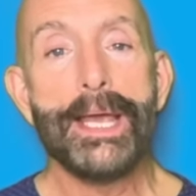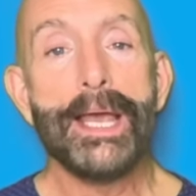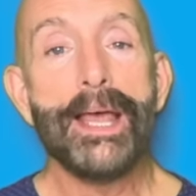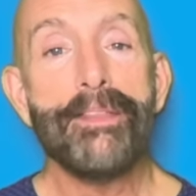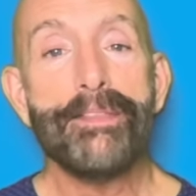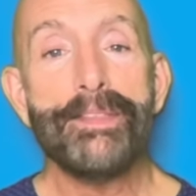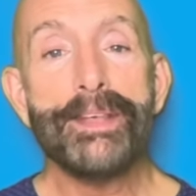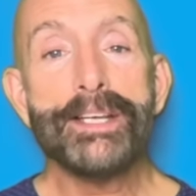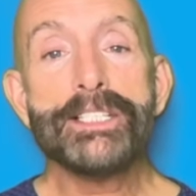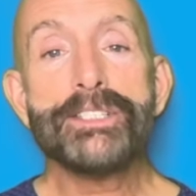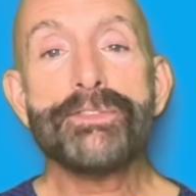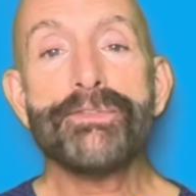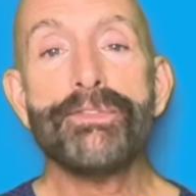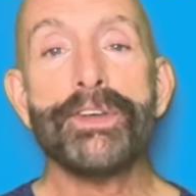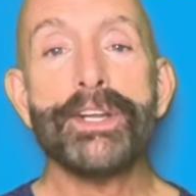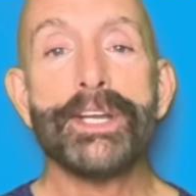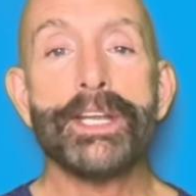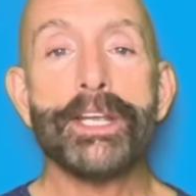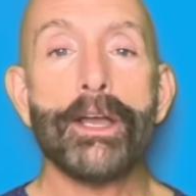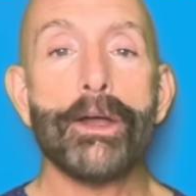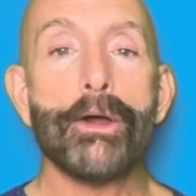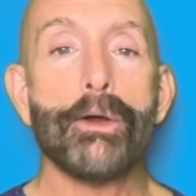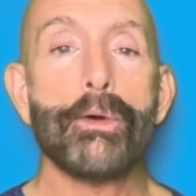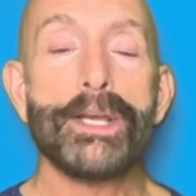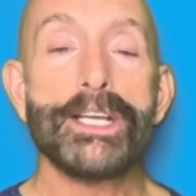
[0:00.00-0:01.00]
This
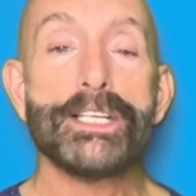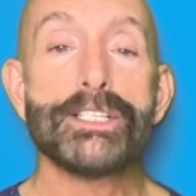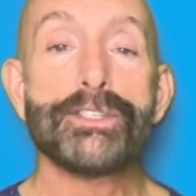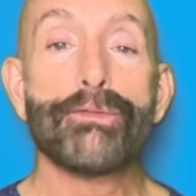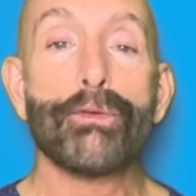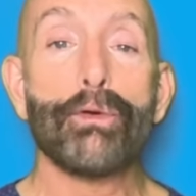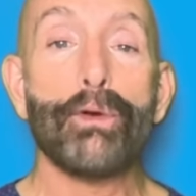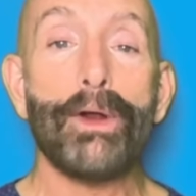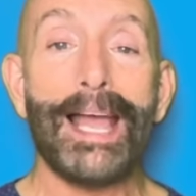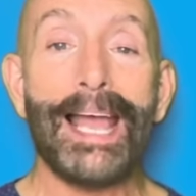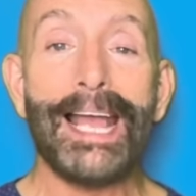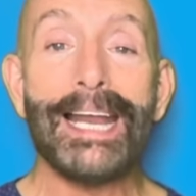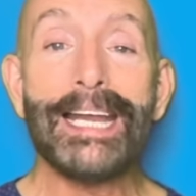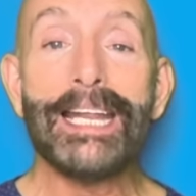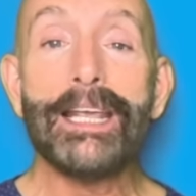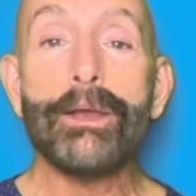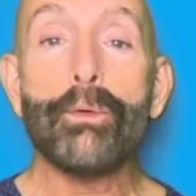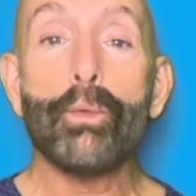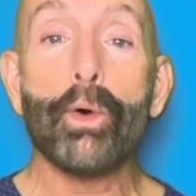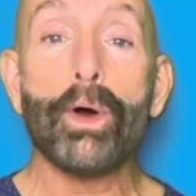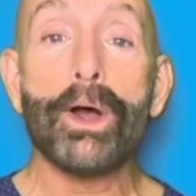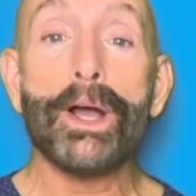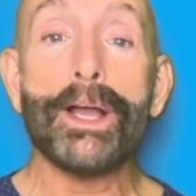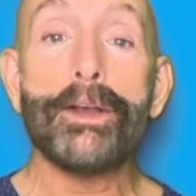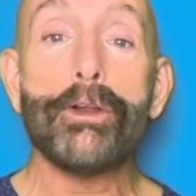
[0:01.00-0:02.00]
video is for
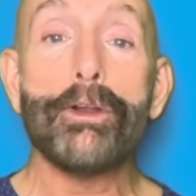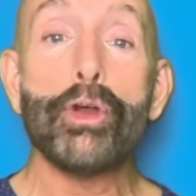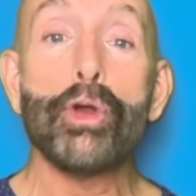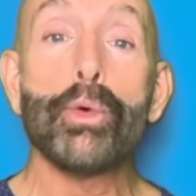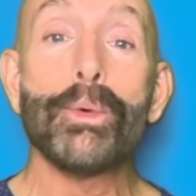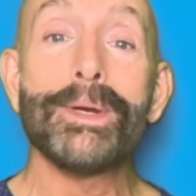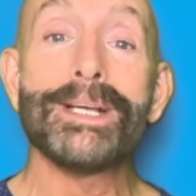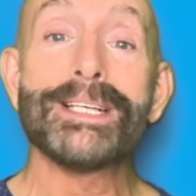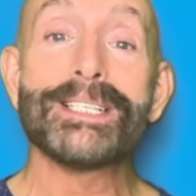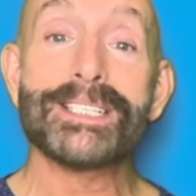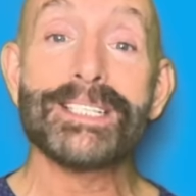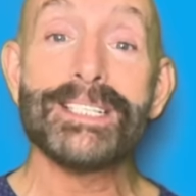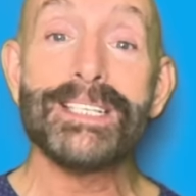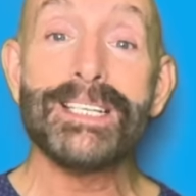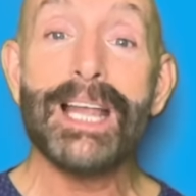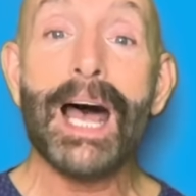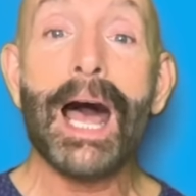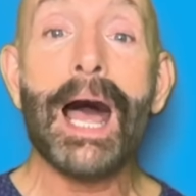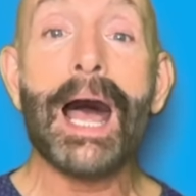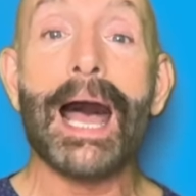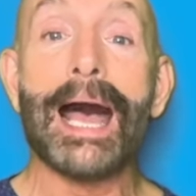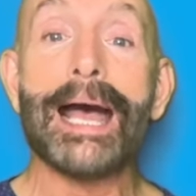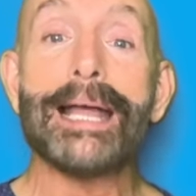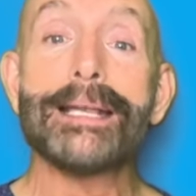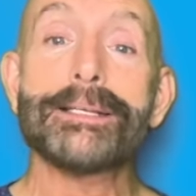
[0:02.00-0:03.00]
anyone who is
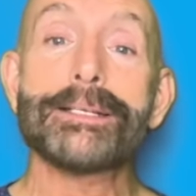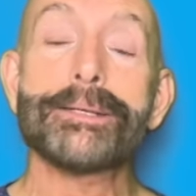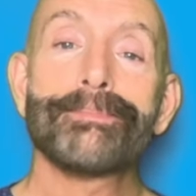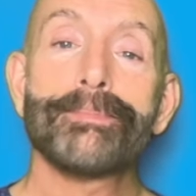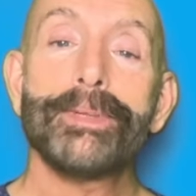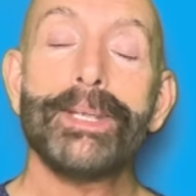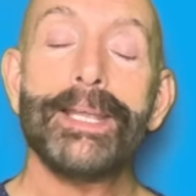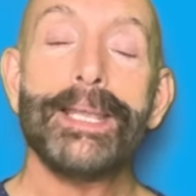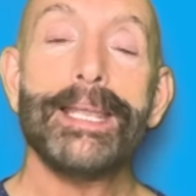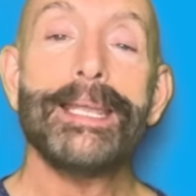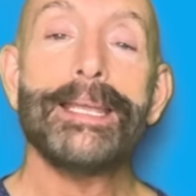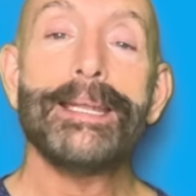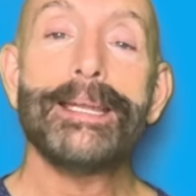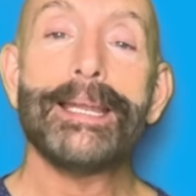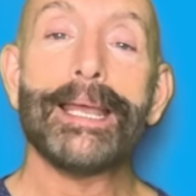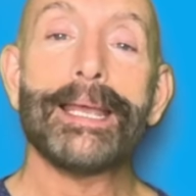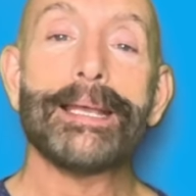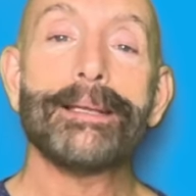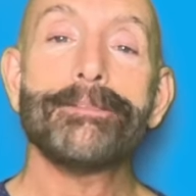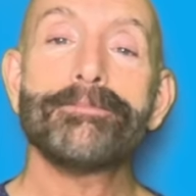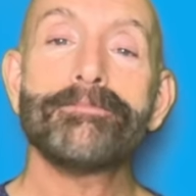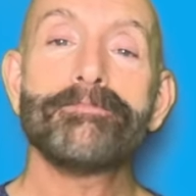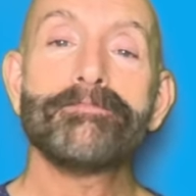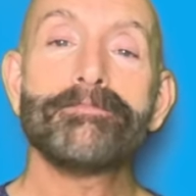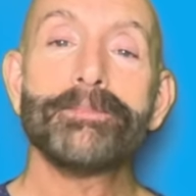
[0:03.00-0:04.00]
not
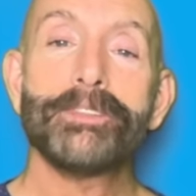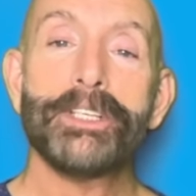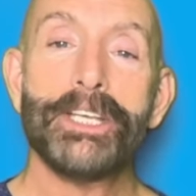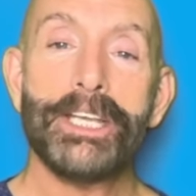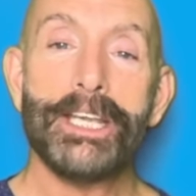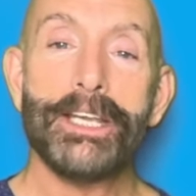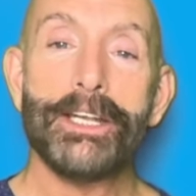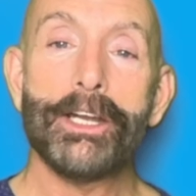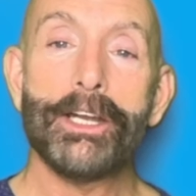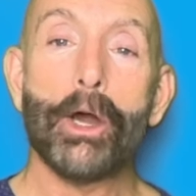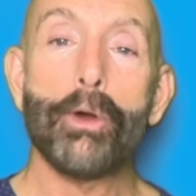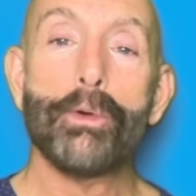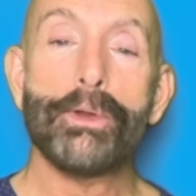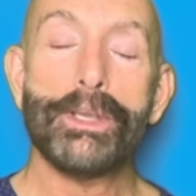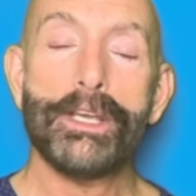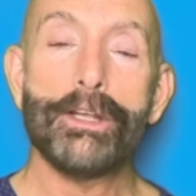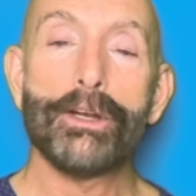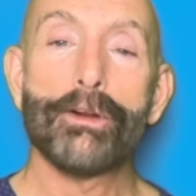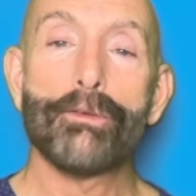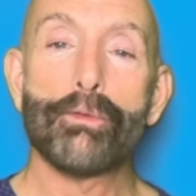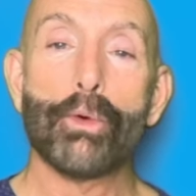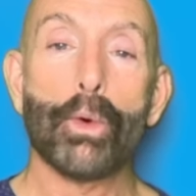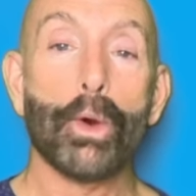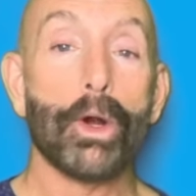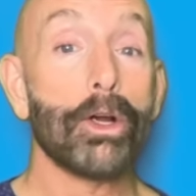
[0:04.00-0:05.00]
eating keto,
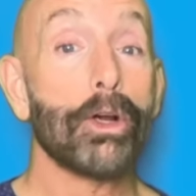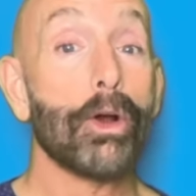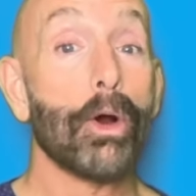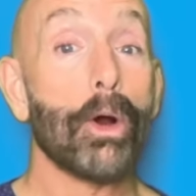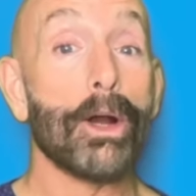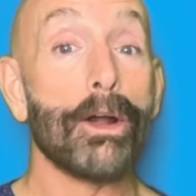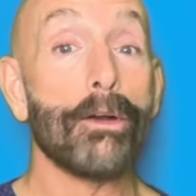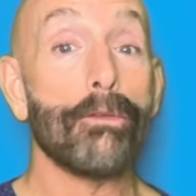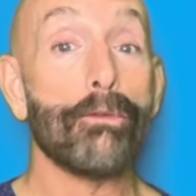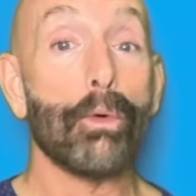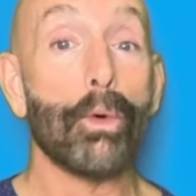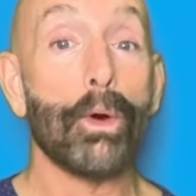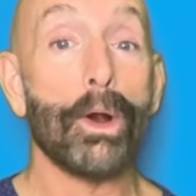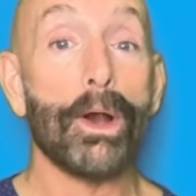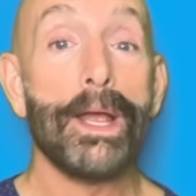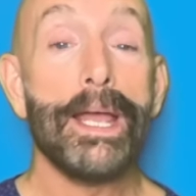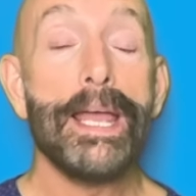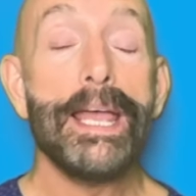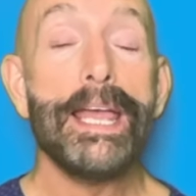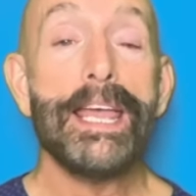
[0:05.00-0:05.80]
ketovore, carnivore.